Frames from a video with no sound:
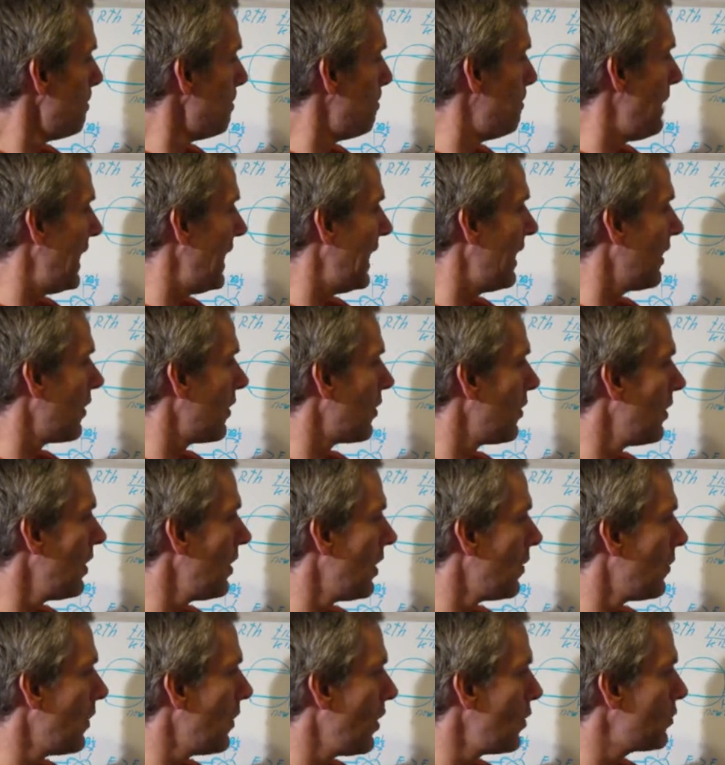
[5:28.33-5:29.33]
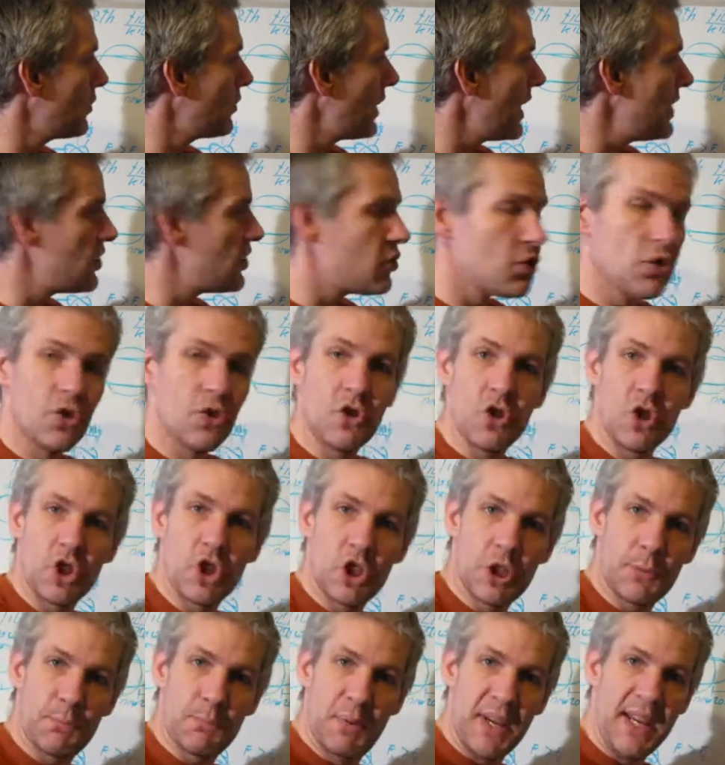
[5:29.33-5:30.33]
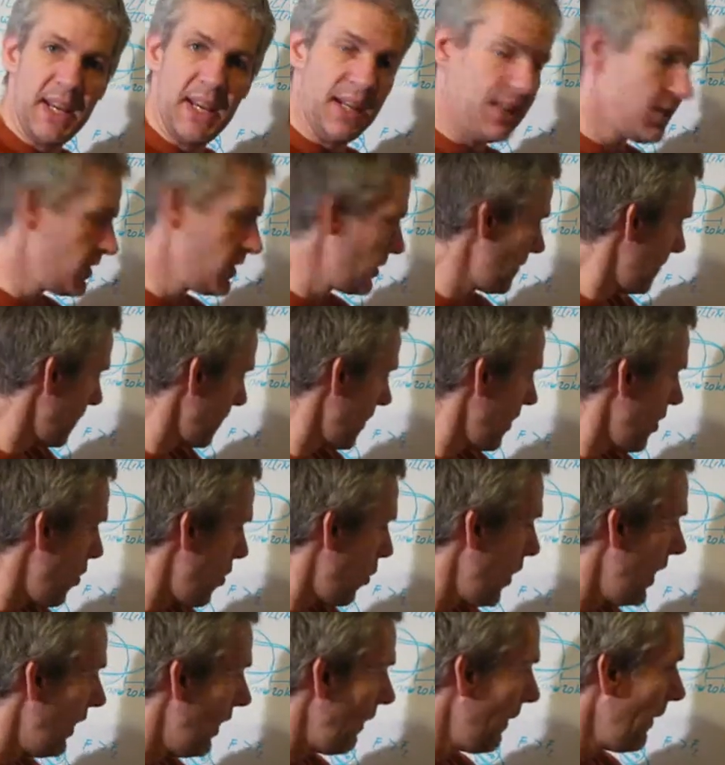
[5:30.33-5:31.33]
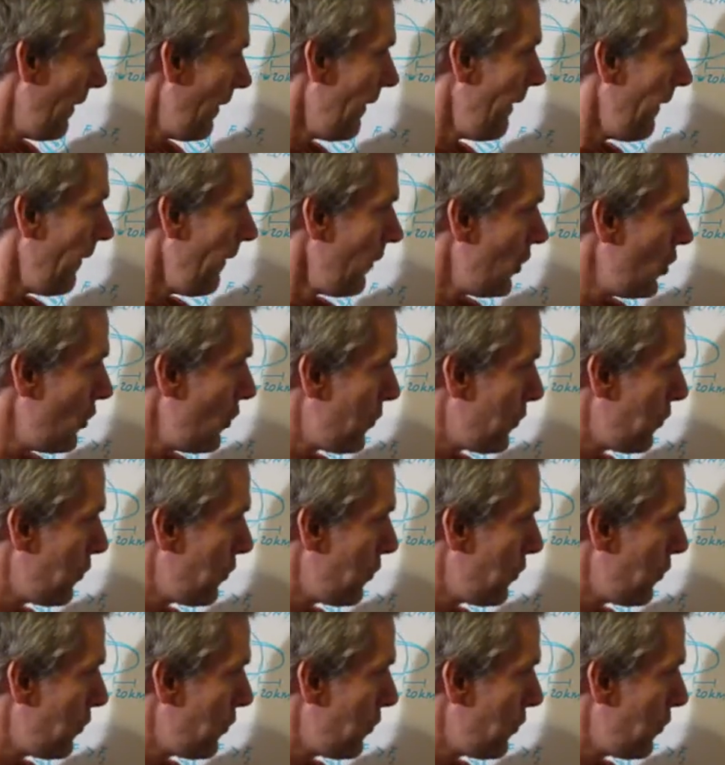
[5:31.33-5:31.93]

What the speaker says: bigger rotation speed. Well, the